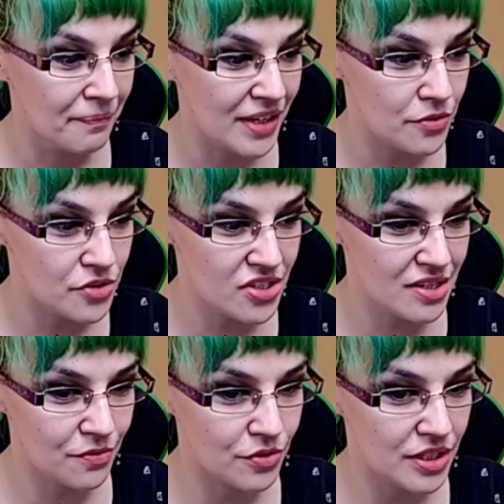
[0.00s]
It was just
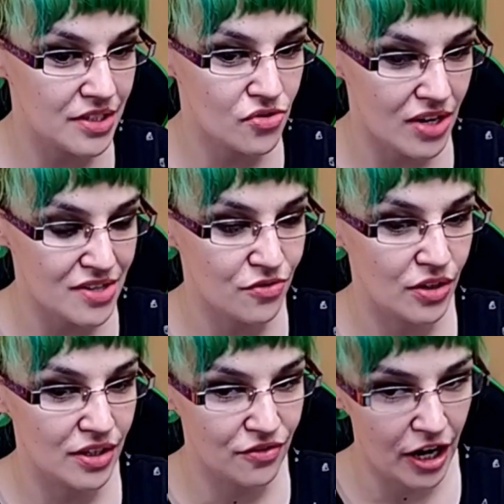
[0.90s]
a really stressful
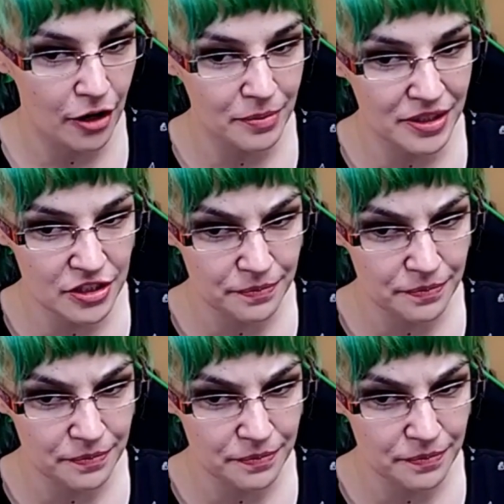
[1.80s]
environment,